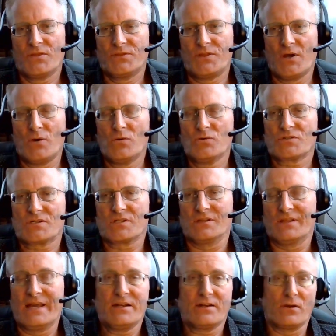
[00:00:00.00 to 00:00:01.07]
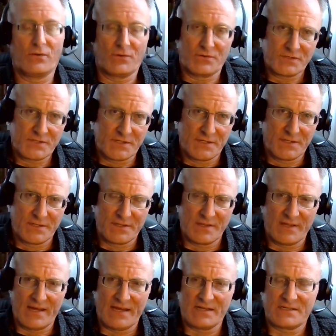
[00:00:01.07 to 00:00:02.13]
those landowners
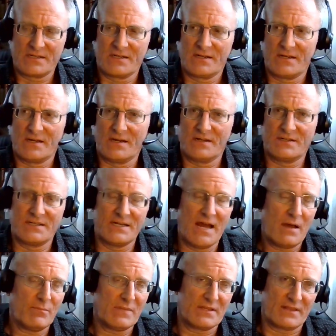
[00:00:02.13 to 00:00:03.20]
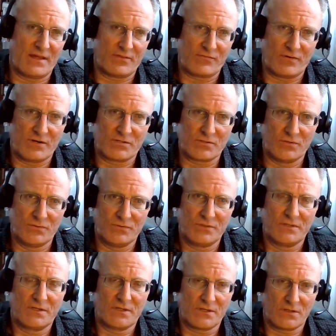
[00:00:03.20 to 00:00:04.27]
that did not meet that threshold,
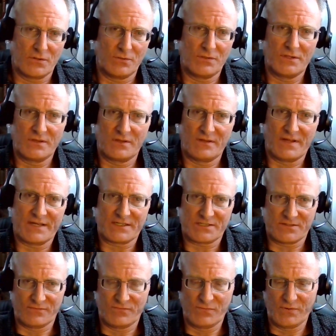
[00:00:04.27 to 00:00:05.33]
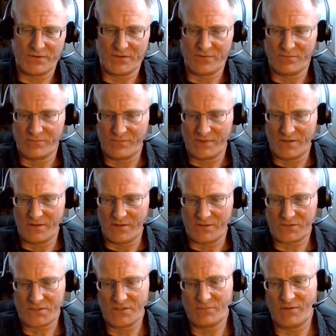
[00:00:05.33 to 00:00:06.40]
including the likes of
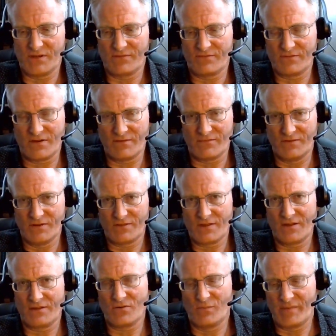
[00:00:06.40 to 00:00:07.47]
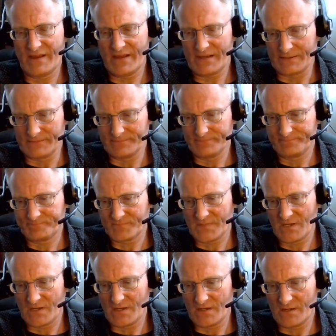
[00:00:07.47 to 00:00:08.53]
of Nathaniel Bacon,
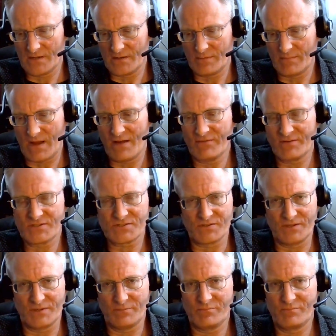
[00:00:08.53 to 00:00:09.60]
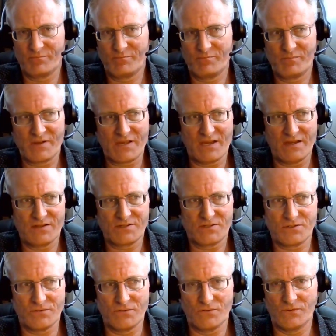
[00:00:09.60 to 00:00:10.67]
obviously began
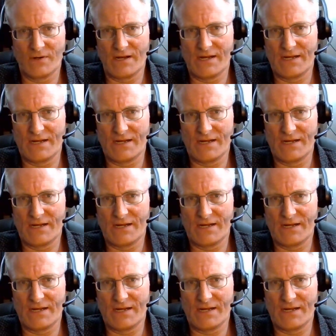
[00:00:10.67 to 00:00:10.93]
to